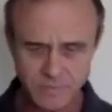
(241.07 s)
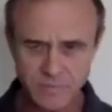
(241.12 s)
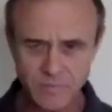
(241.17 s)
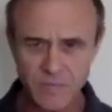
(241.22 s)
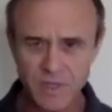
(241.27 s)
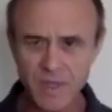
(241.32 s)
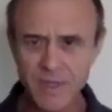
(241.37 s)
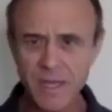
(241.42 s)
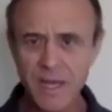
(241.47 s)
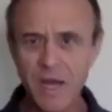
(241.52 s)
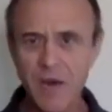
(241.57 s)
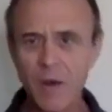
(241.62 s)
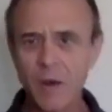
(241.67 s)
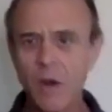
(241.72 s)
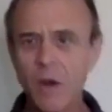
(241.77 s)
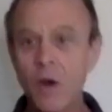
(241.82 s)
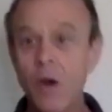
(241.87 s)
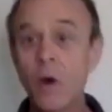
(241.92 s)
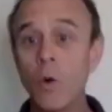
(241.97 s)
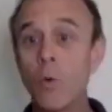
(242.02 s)
Now,
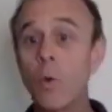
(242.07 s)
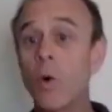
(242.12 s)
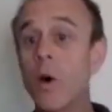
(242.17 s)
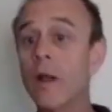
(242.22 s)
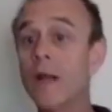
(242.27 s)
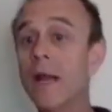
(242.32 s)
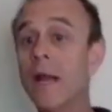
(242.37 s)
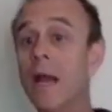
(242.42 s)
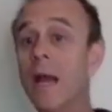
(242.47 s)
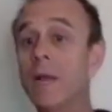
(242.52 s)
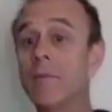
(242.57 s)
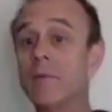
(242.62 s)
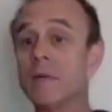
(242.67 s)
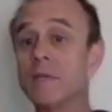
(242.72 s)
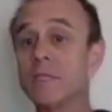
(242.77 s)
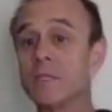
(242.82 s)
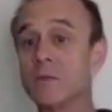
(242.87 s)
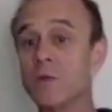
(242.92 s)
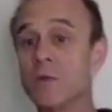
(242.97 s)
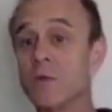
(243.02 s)
what happens
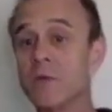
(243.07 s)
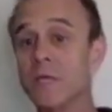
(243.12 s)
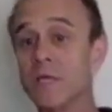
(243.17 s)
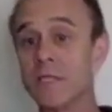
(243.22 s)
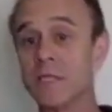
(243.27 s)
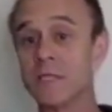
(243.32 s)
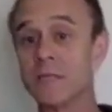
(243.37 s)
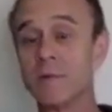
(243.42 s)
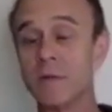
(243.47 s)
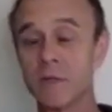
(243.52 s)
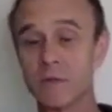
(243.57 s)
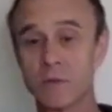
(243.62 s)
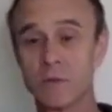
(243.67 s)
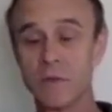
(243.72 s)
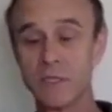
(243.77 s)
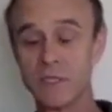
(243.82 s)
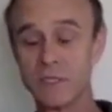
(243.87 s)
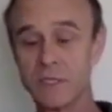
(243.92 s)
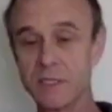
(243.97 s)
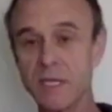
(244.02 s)
when this muscle
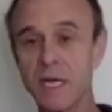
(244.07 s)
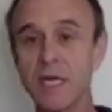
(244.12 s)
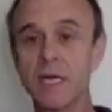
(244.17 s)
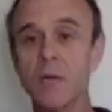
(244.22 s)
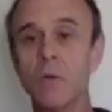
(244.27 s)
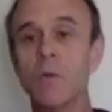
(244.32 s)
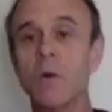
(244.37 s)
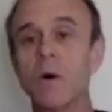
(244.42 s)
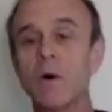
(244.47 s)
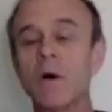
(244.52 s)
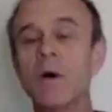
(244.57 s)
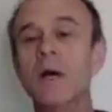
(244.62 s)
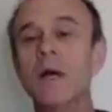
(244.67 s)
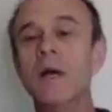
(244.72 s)
gets tight? Well,